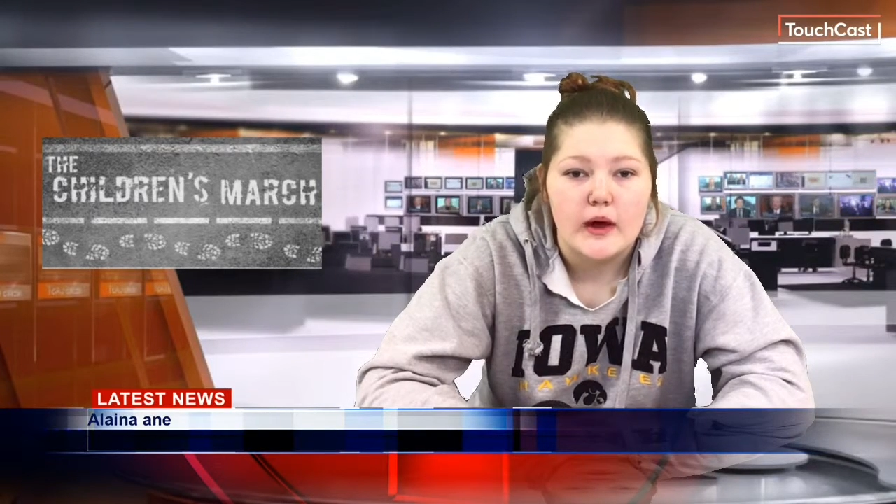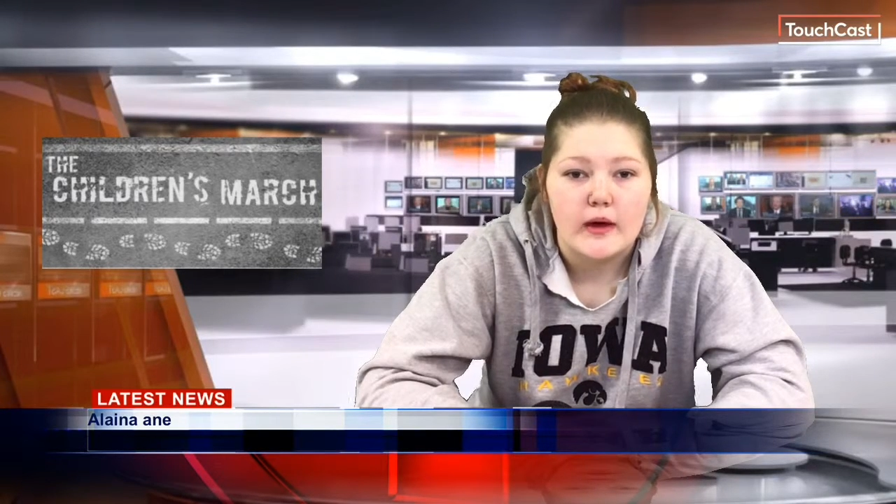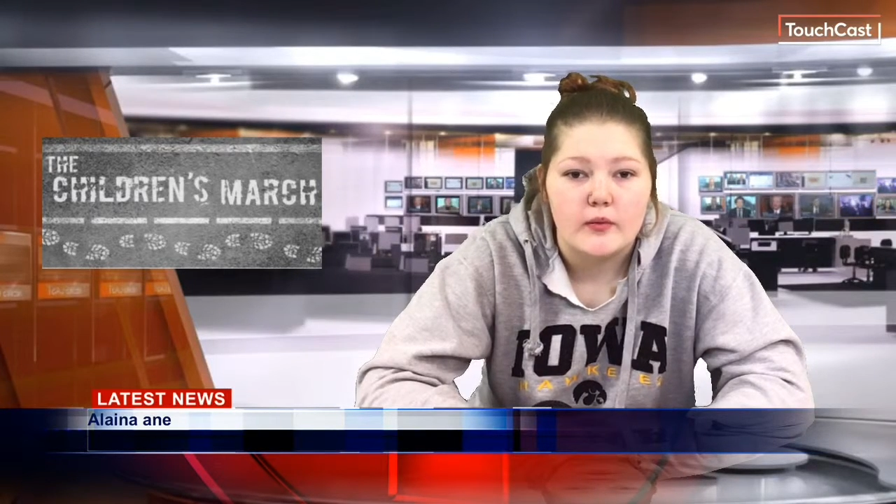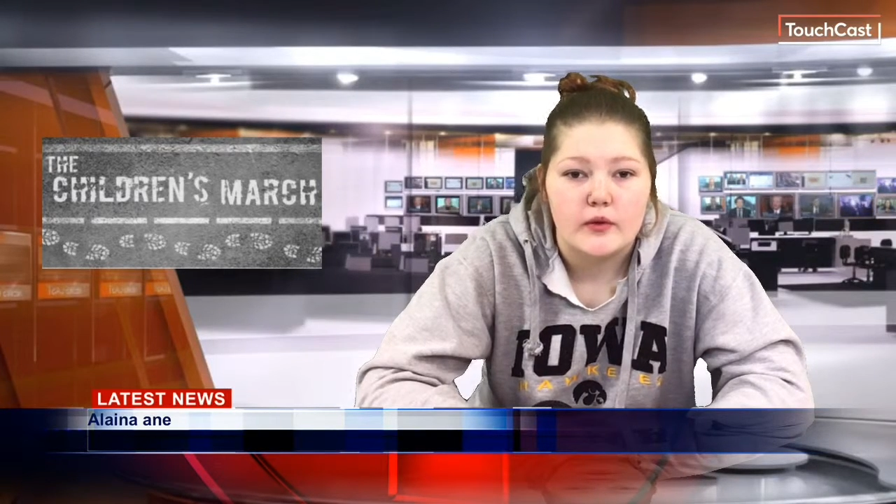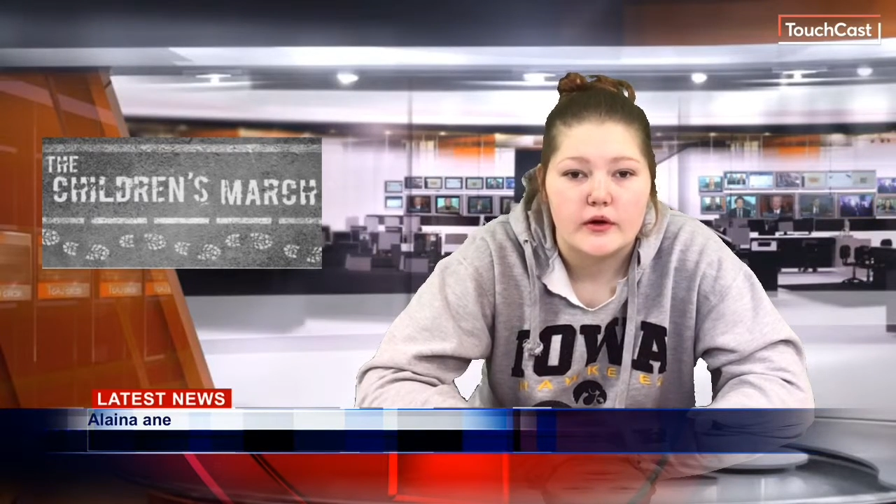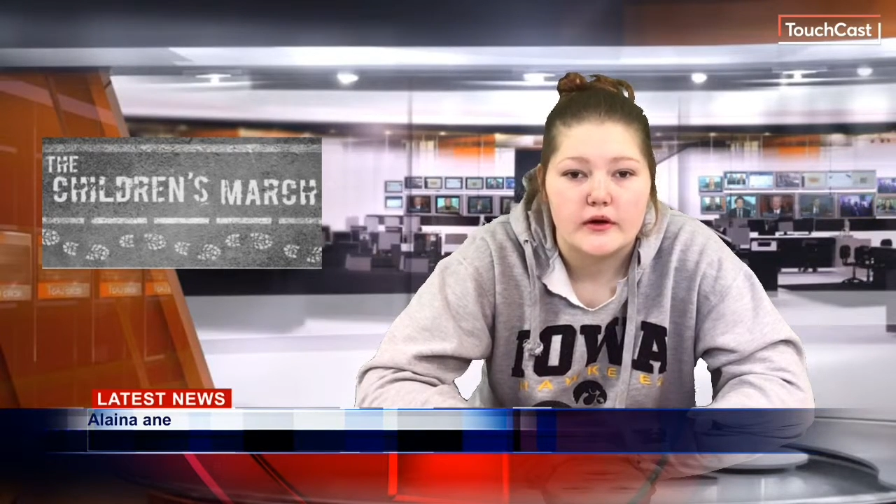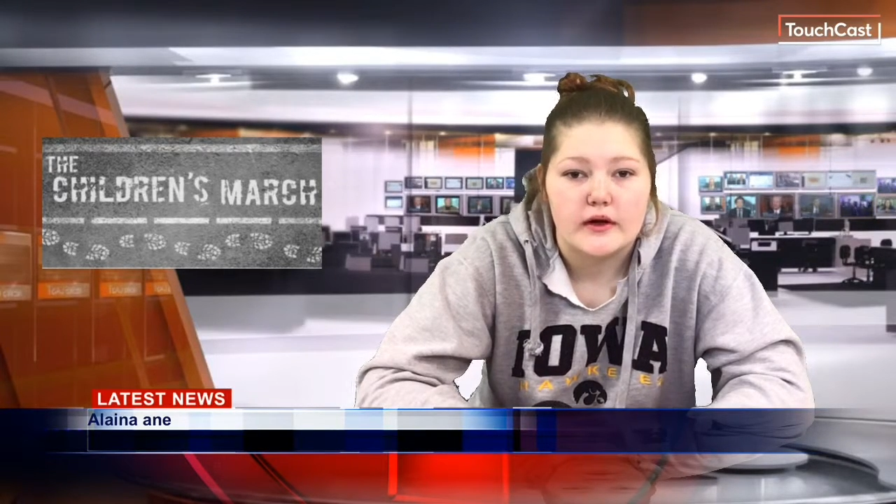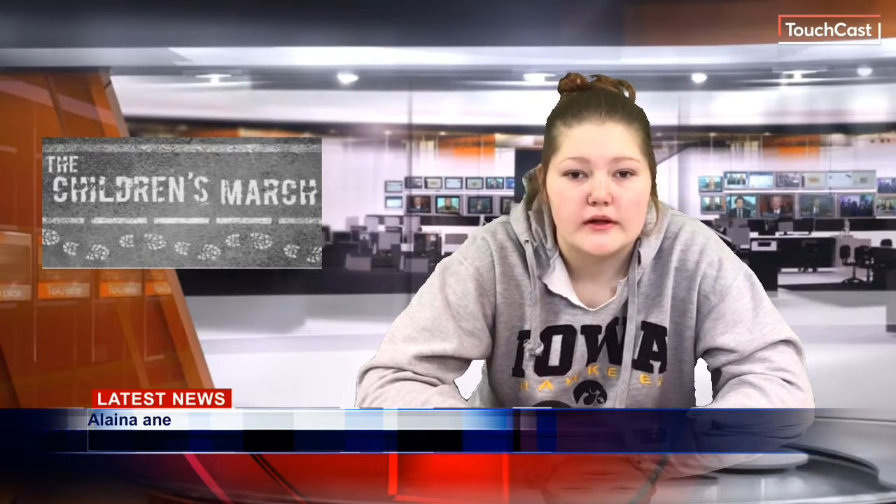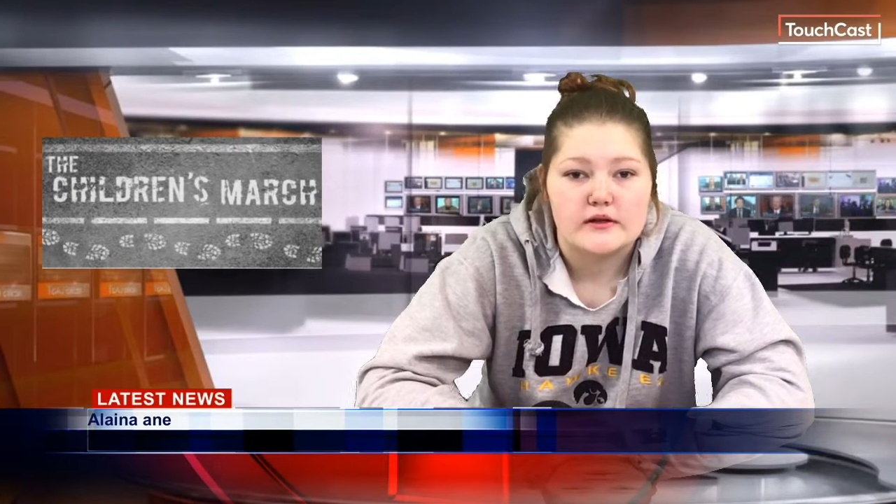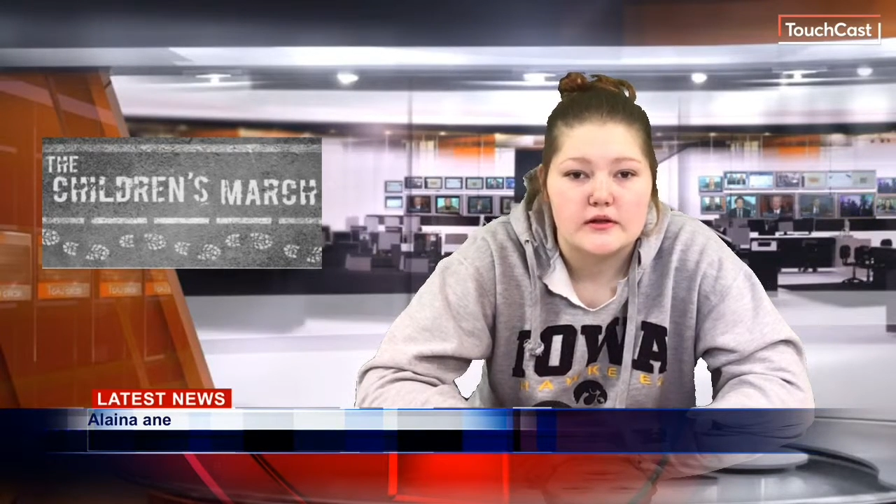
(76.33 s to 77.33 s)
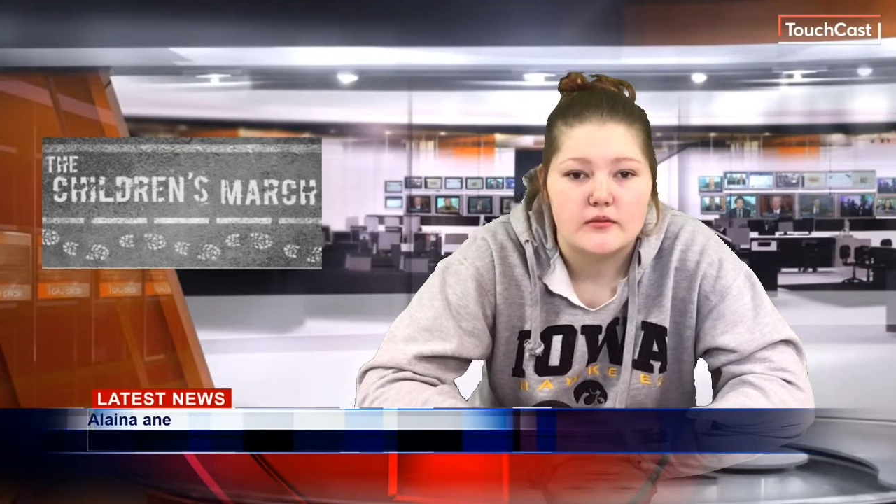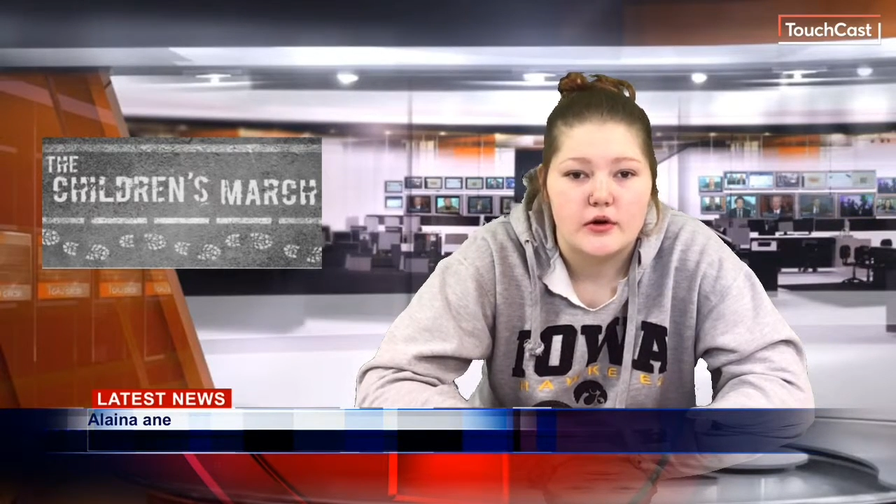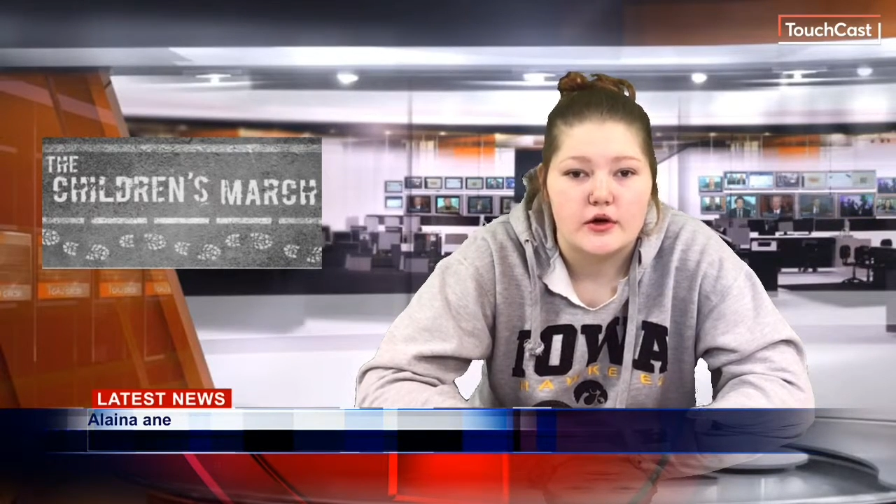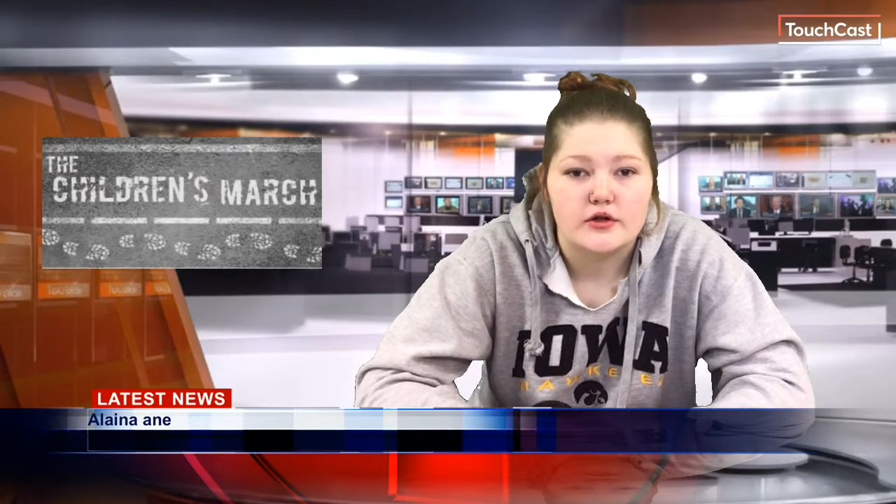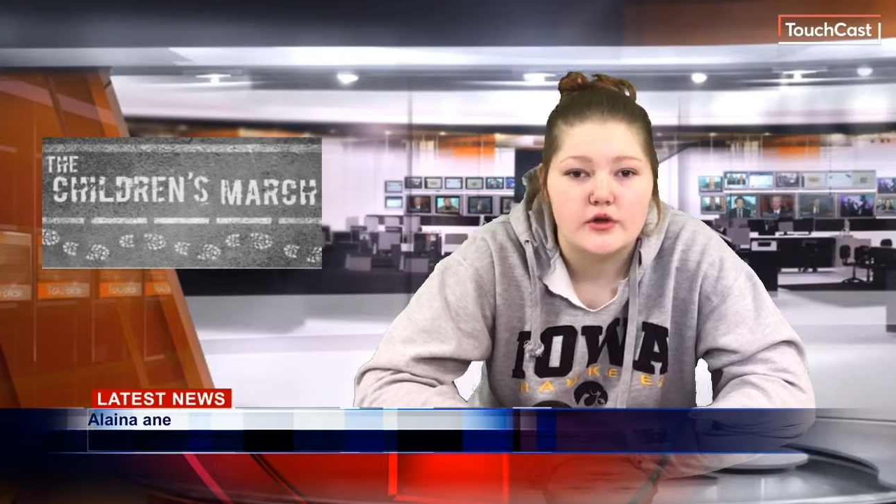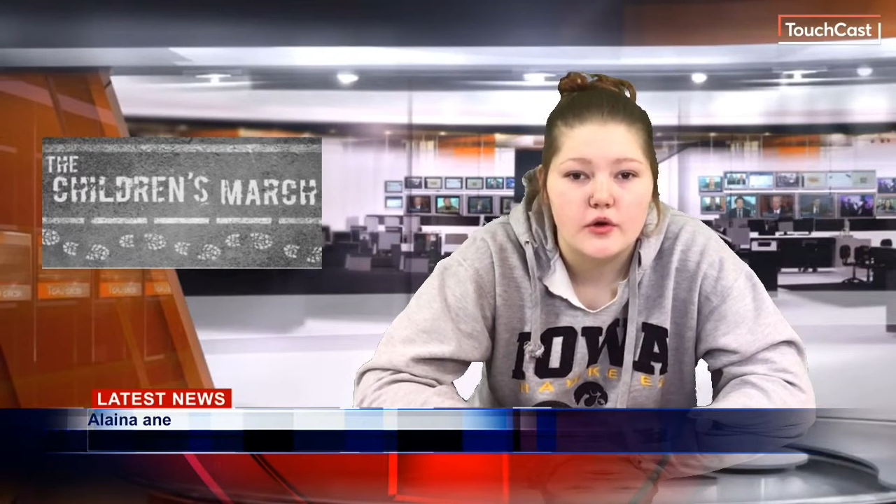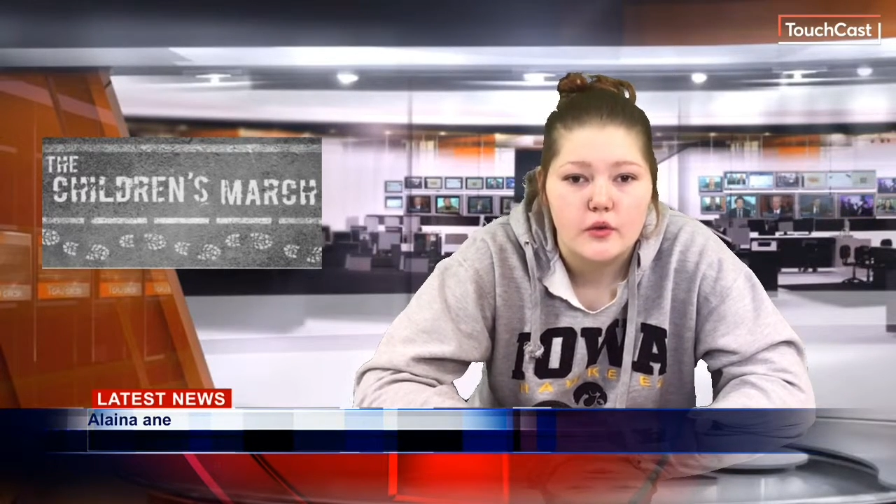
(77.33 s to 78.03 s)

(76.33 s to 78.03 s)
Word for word: helped organize the march.